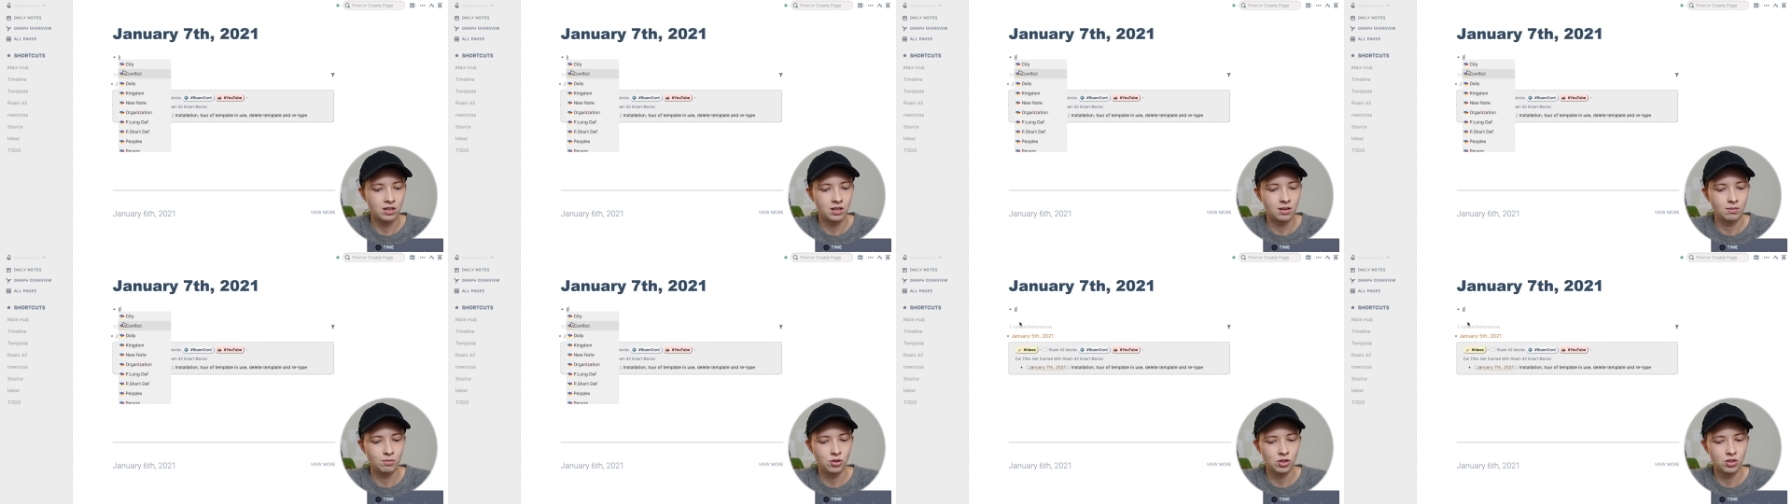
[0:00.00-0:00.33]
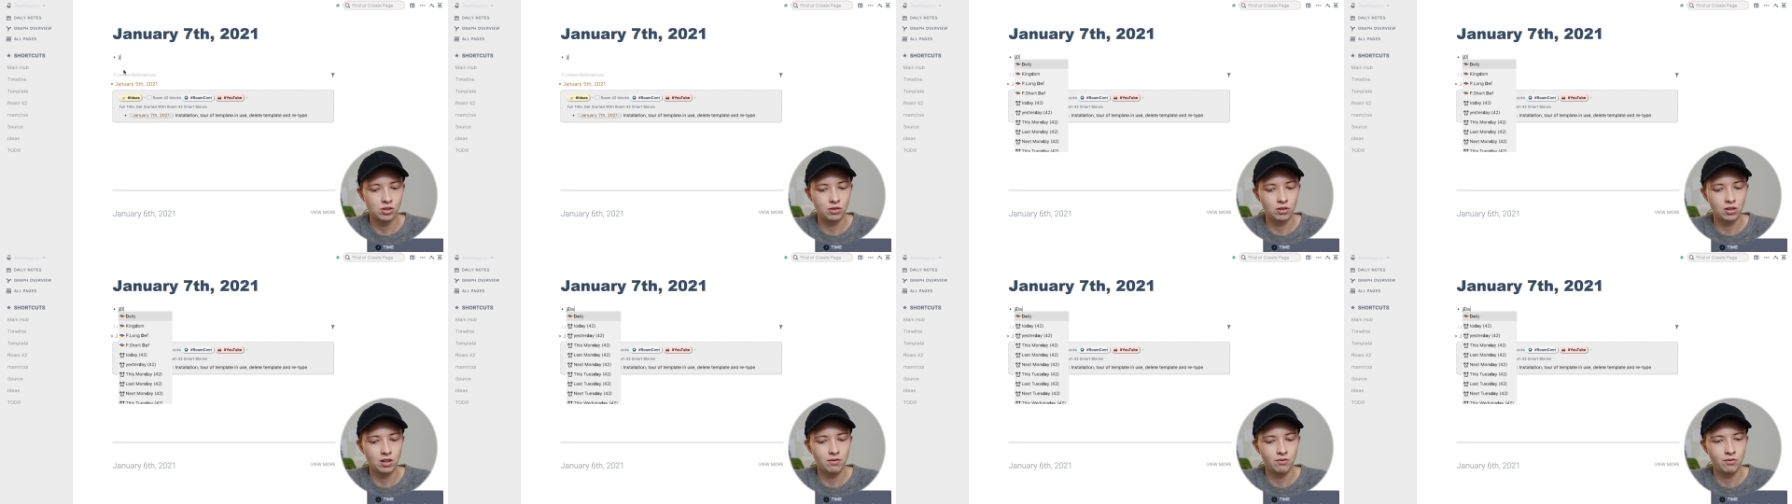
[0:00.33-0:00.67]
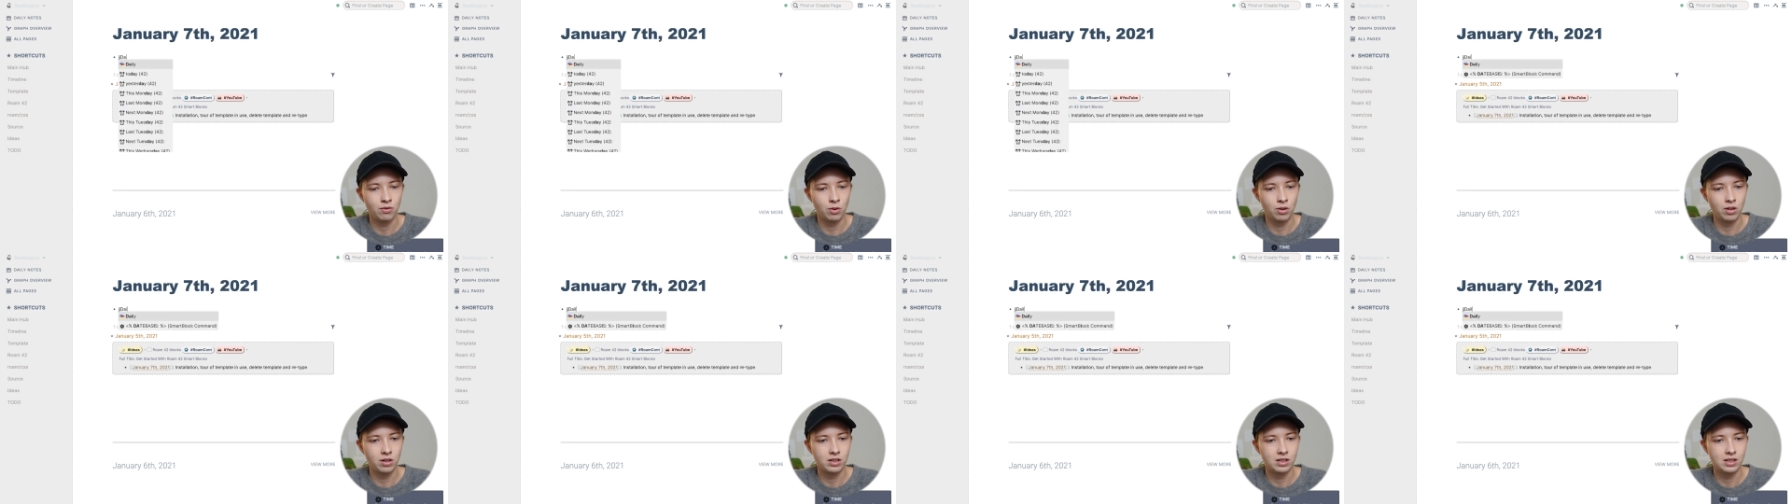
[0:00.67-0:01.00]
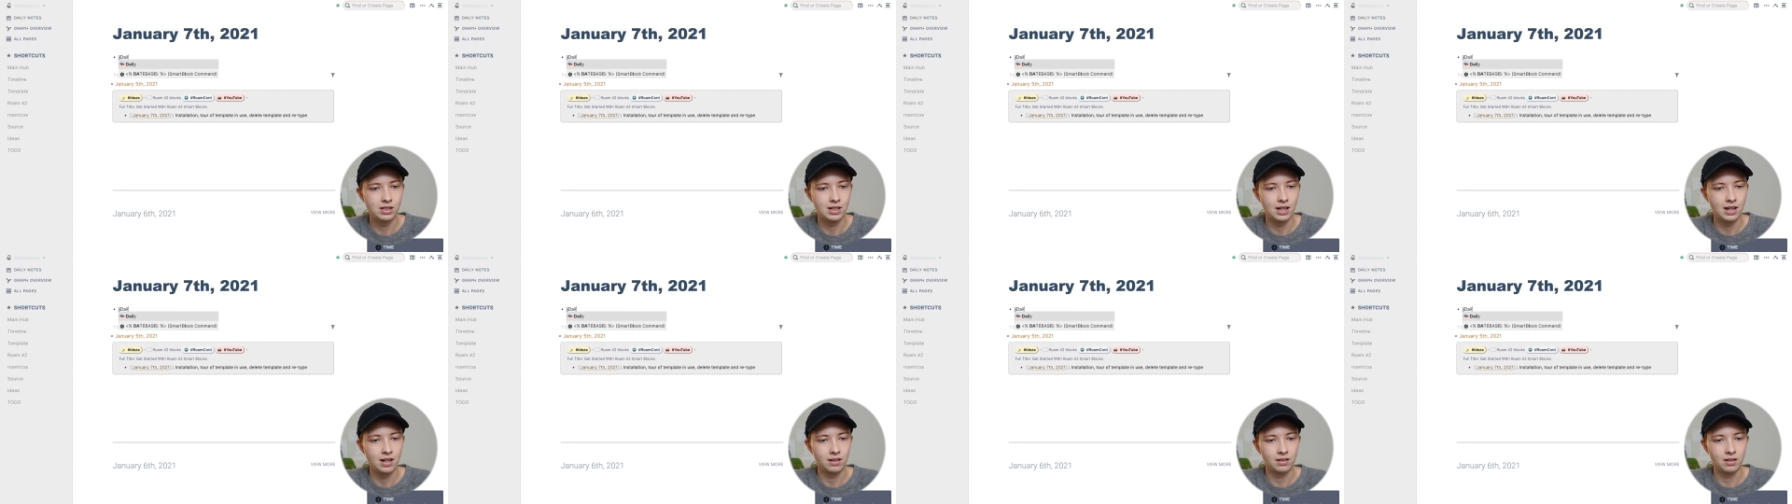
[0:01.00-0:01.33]
and I'm just looking for
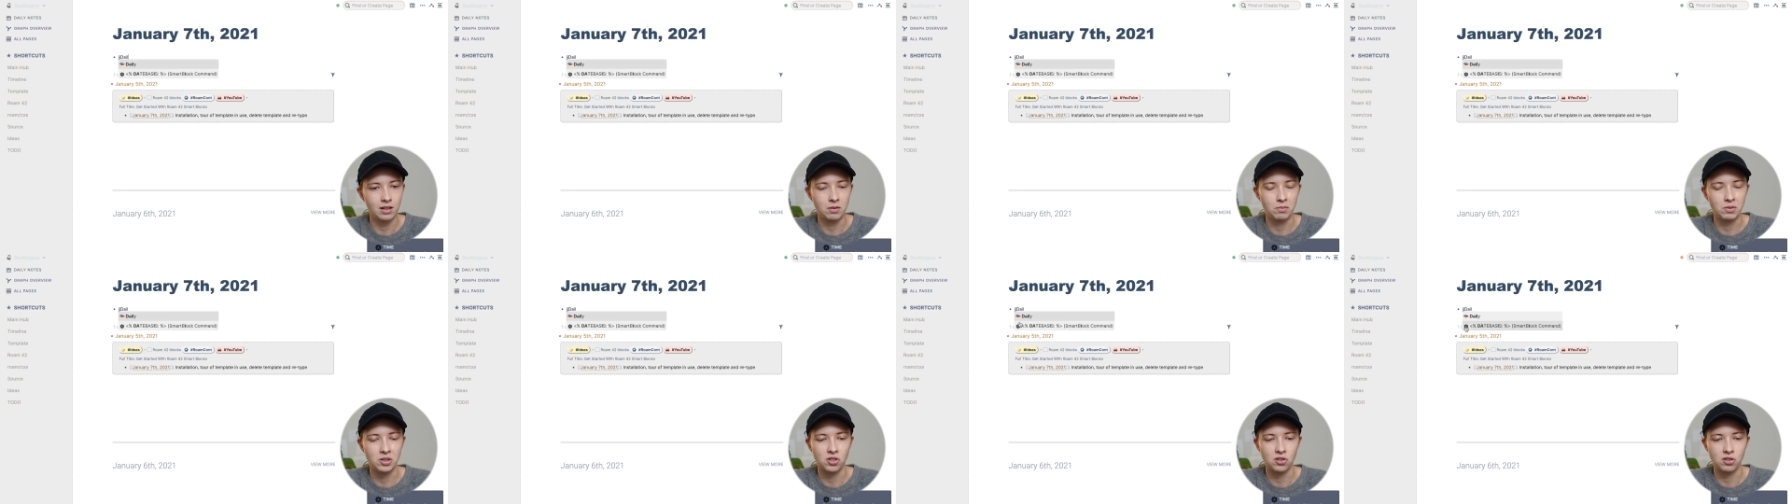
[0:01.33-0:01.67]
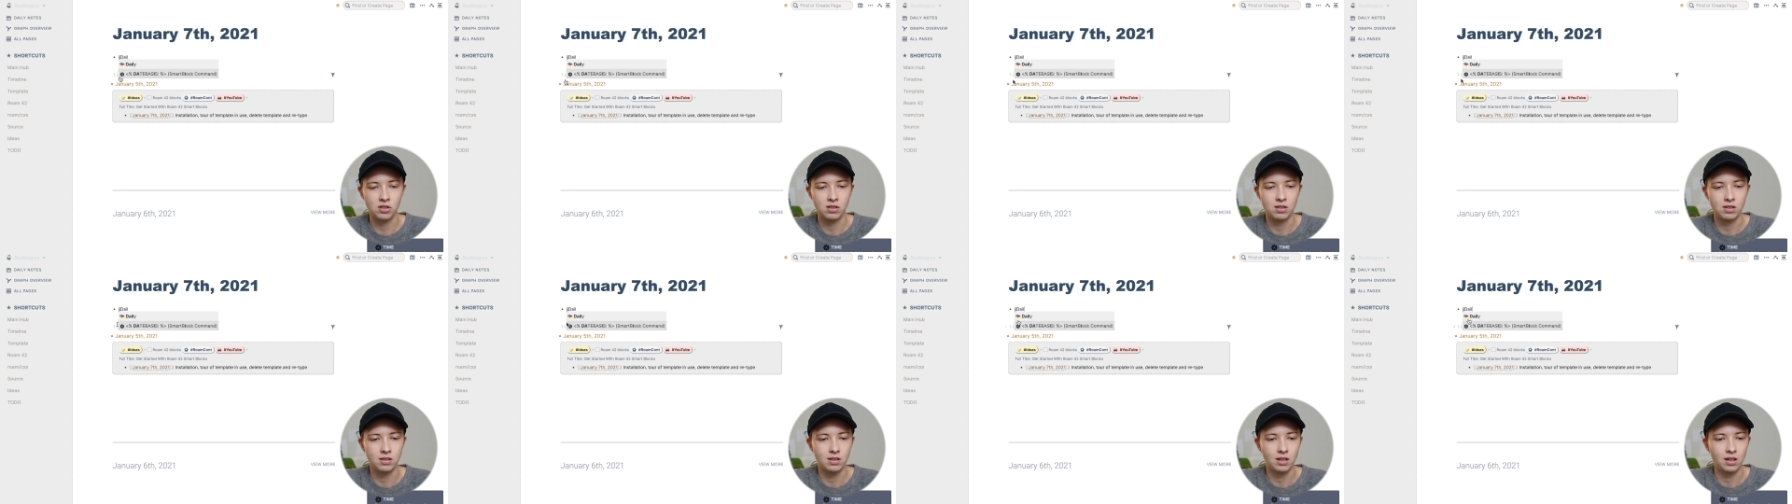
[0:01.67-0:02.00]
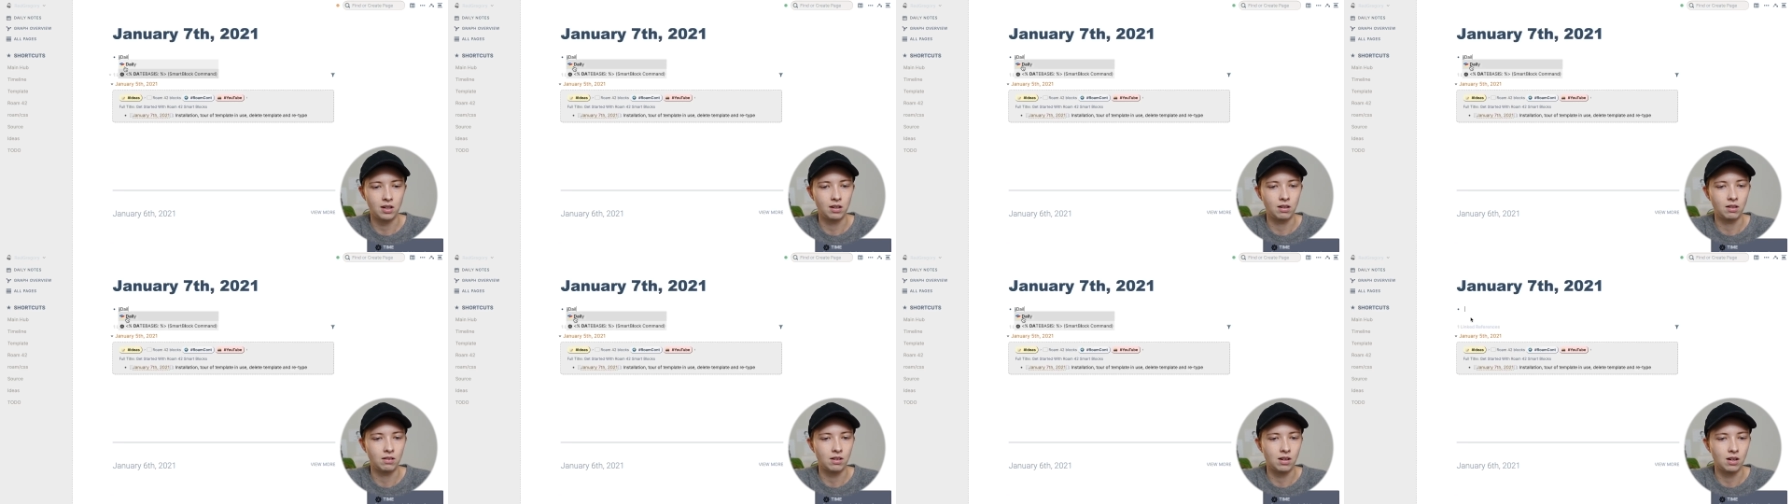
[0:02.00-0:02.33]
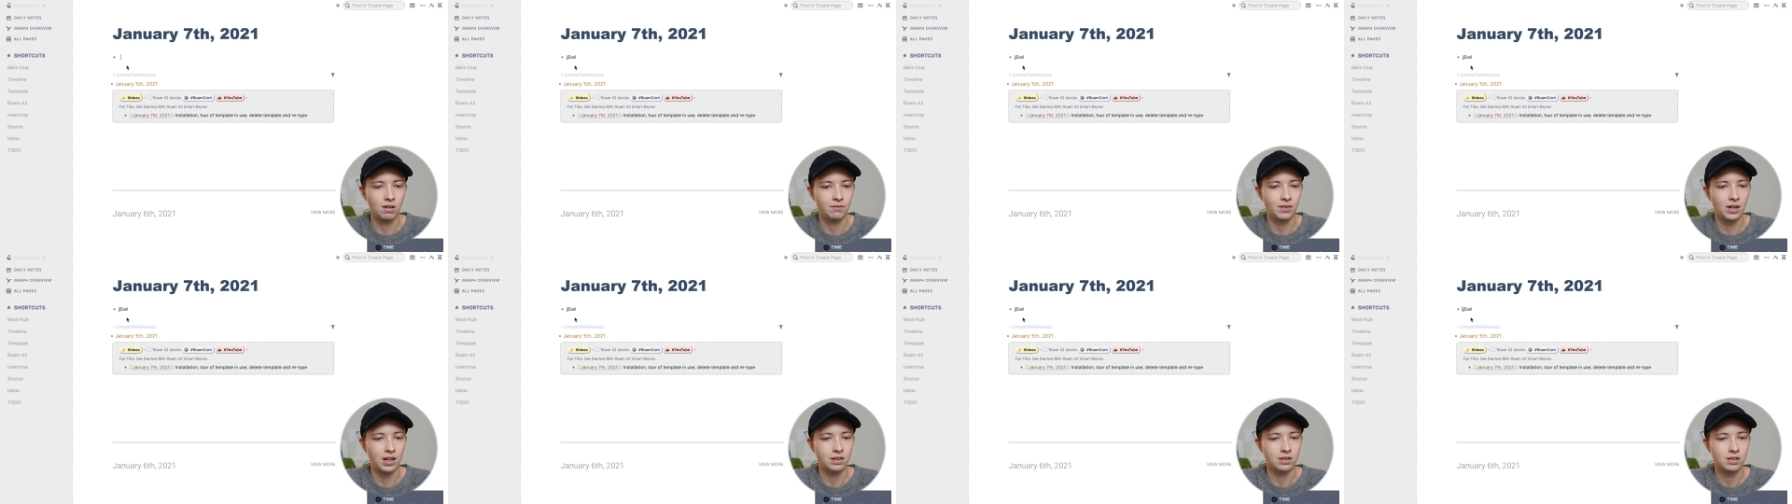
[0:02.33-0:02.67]
daily, which is the title
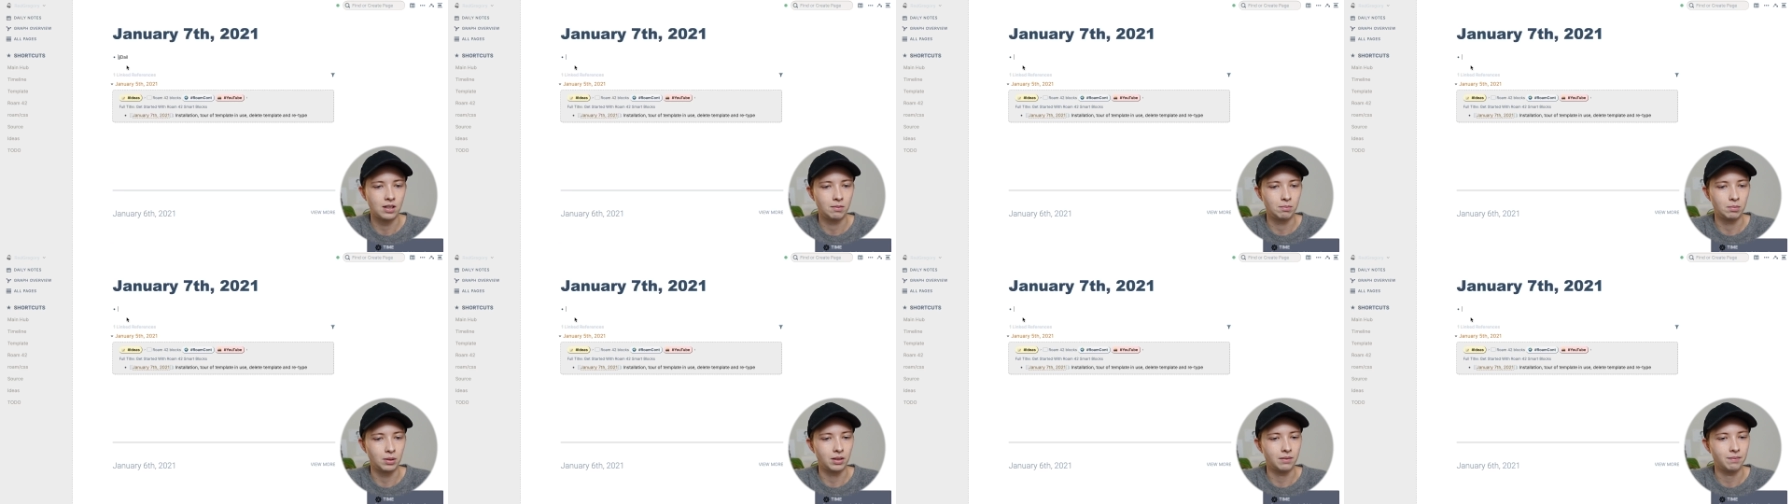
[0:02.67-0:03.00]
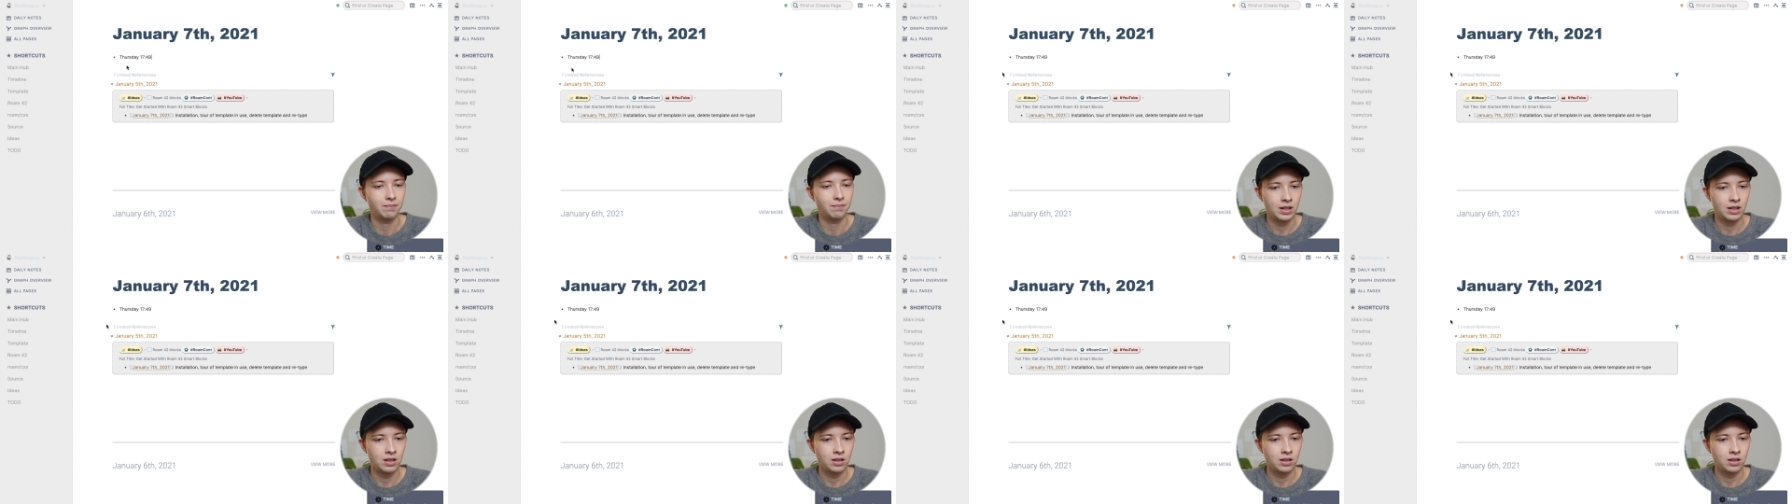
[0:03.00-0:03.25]
of that template.